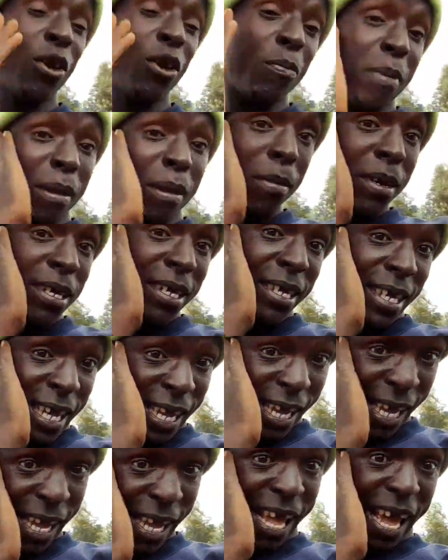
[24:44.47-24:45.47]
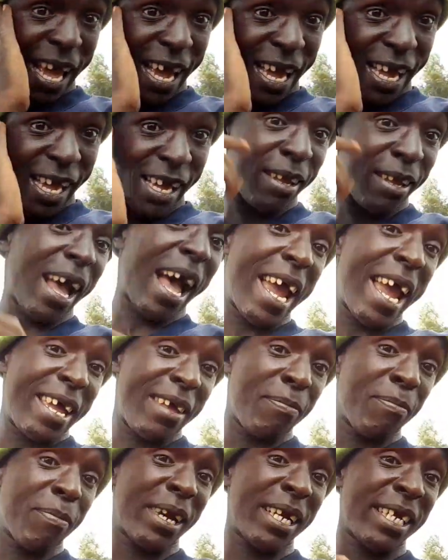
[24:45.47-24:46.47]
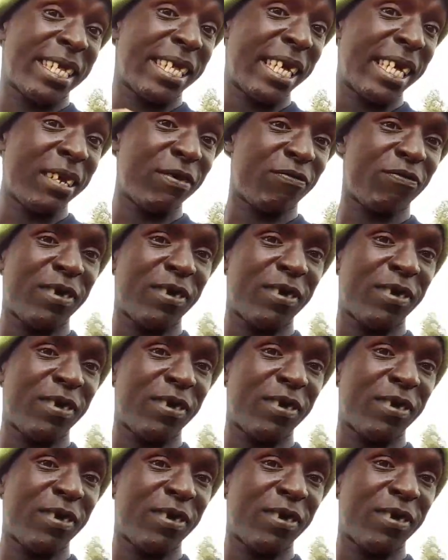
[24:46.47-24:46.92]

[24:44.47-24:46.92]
baby is here. I myself,